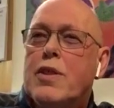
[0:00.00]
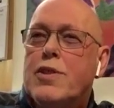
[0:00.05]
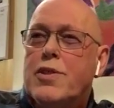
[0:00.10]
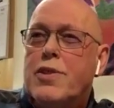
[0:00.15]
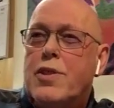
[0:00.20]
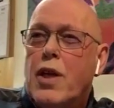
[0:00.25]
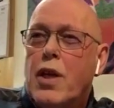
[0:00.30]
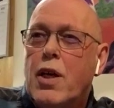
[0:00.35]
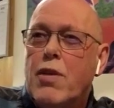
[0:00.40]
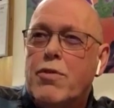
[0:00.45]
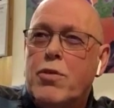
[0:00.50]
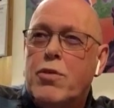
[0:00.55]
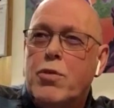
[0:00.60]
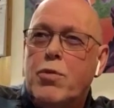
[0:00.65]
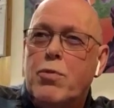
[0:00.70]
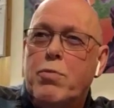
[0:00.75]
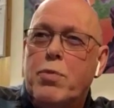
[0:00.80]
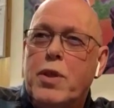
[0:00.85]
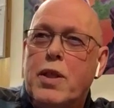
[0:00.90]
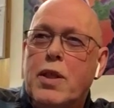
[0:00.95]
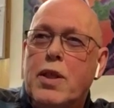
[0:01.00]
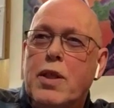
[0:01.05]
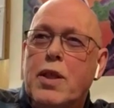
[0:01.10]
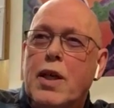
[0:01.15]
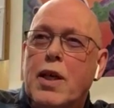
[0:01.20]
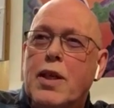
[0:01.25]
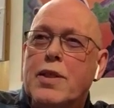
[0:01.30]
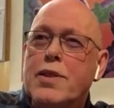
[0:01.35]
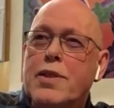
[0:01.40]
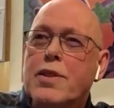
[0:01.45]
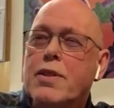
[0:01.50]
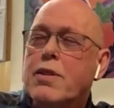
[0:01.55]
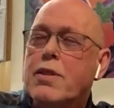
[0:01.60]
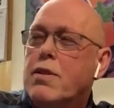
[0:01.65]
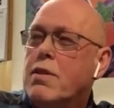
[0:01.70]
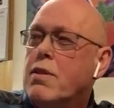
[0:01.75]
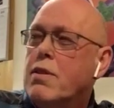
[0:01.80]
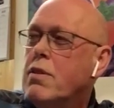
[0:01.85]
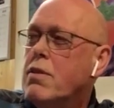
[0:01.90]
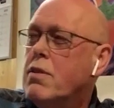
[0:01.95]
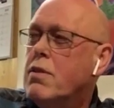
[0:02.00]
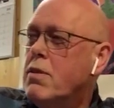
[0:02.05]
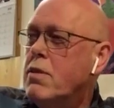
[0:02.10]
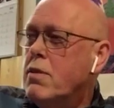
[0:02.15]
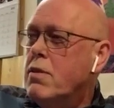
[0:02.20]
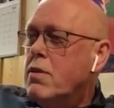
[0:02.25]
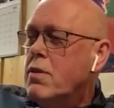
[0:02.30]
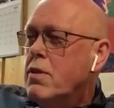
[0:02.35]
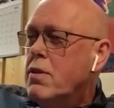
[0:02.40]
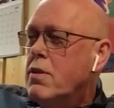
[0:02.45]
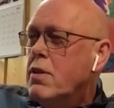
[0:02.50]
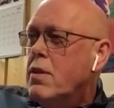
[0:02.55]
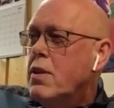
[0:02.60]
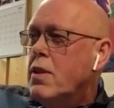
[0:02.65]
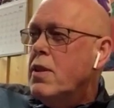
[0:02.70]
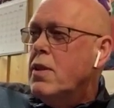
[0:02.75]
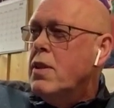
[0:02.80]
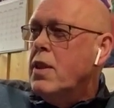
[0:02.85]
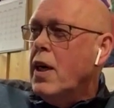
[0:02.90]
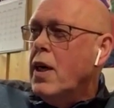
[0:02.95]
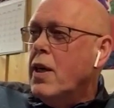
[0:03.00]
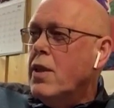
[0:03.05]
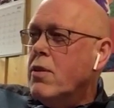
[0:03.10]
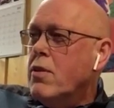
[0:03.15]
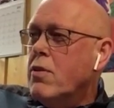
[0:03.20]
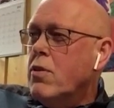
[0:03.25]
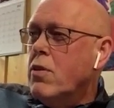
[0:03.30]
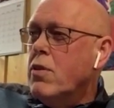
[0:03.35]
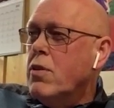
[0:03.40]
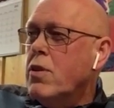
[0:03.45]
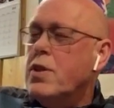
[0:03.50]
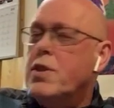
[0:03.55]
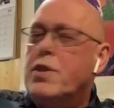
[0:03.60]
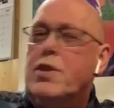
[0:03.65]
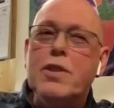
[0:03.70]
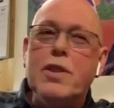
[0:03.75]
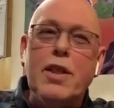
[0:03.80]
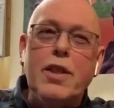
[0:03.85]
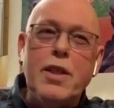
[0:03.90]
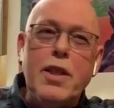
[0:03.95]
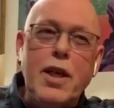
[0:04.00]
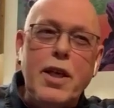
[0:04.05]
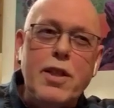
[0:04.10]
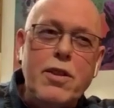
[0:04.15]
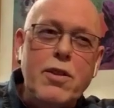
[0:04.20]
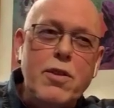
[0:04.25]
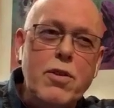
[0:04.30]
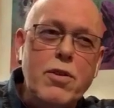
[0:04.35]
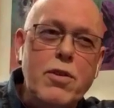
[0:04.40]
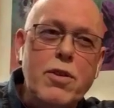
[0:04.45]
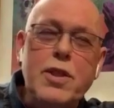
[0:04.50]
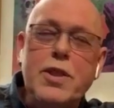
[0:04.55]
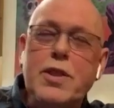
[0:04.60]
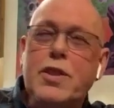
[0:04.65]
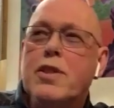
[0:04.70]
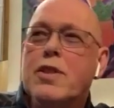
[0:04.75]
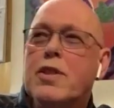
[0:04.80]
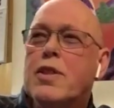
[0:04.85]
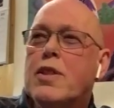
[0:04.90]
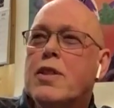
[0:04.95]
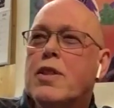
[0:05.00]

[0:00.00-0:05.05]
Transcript: strive to be as uh, that colorist and that colorist.